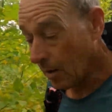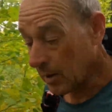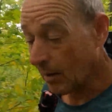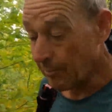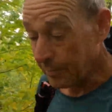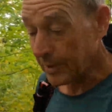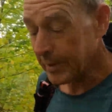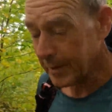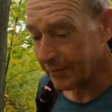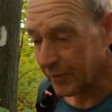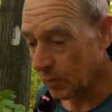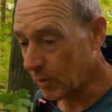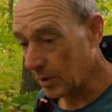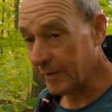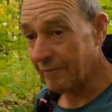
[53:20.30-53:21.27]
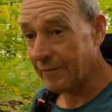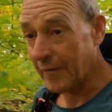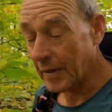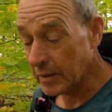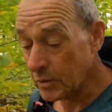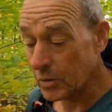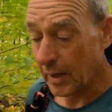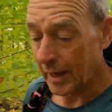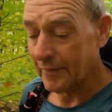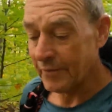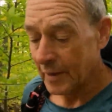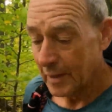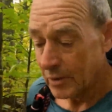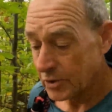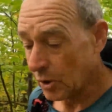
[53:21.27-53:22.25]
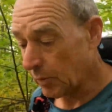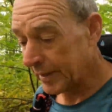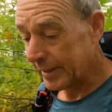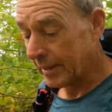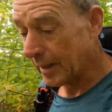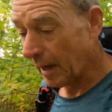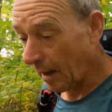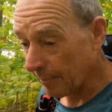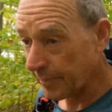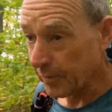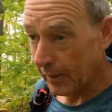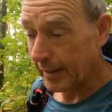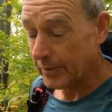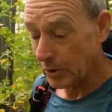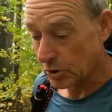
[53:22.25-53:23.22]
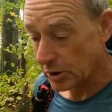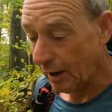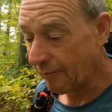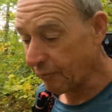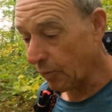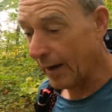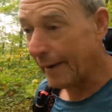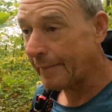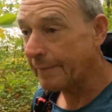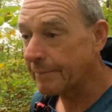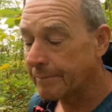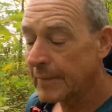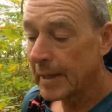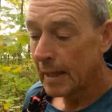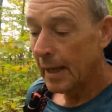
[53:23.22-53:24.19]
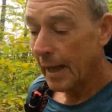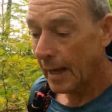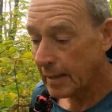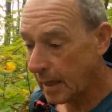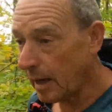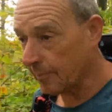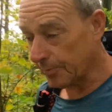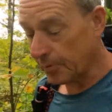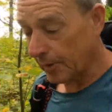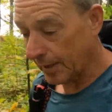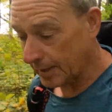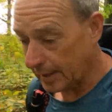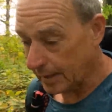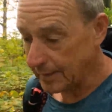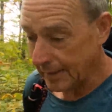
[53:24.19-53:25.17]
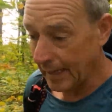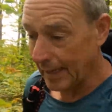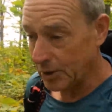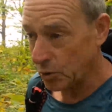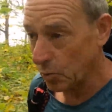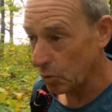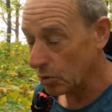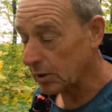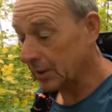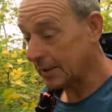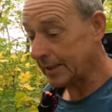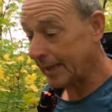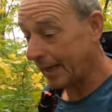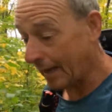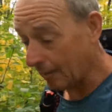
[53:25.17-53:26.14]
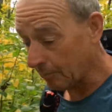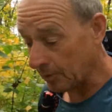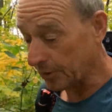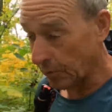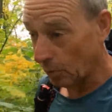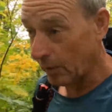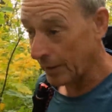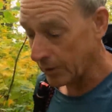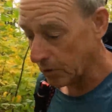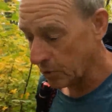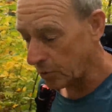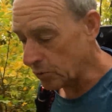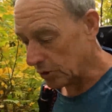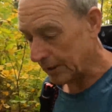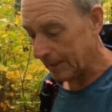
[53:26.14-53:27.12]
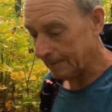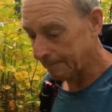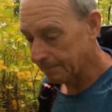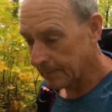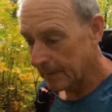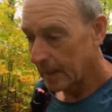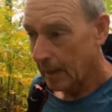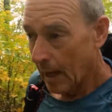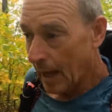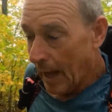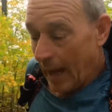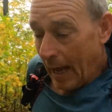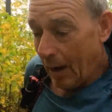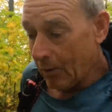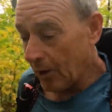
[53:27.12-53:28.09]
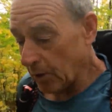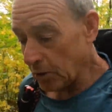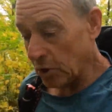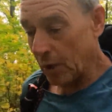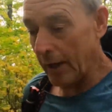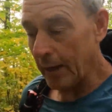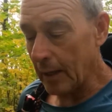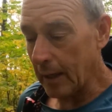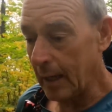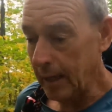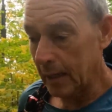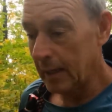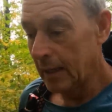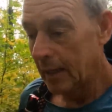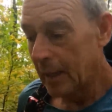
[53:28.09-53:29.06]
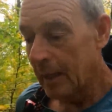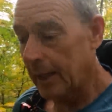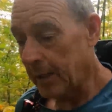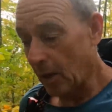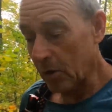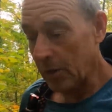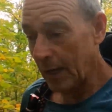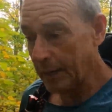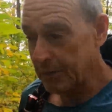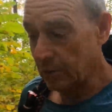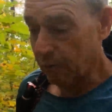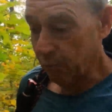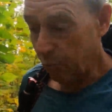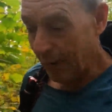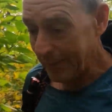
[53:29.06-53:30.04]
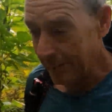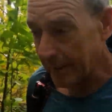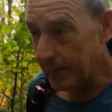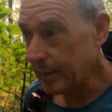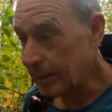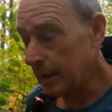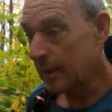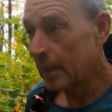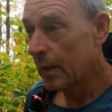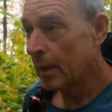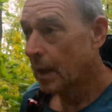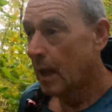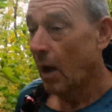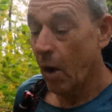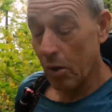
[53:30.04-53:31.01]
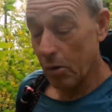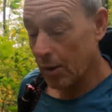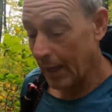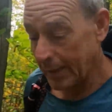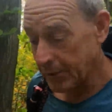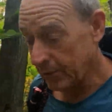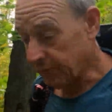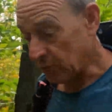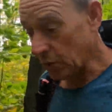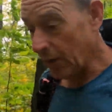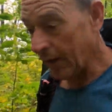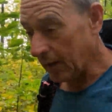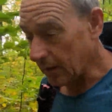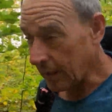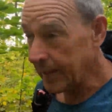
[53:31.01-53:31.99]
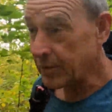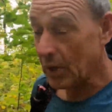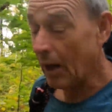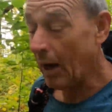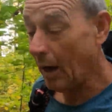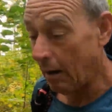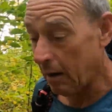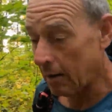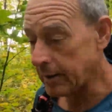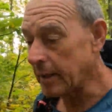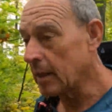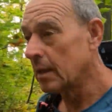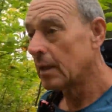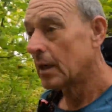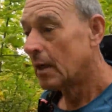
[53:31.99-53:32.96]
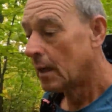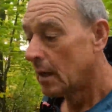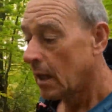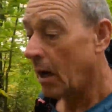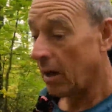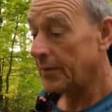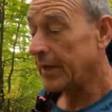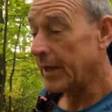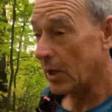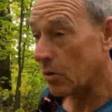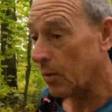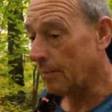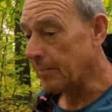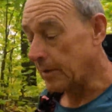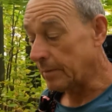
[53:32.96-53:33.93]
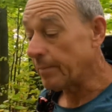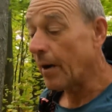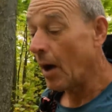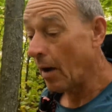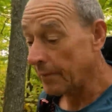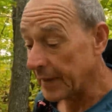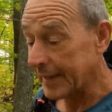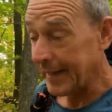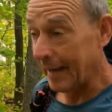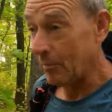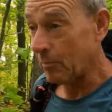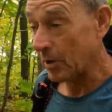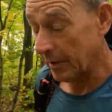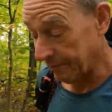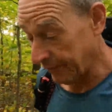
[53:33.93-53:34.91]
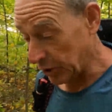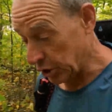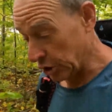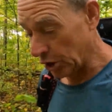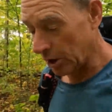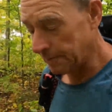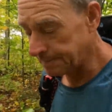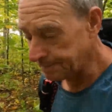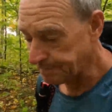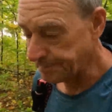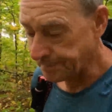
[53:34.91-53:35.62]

complete, if you will, the fund drive, so we can upgrade the software and upgrade the actual camera that we're using. Out on trail in all kinds of weather, all kinds of trail is hard on the equipment, on the camera for sure.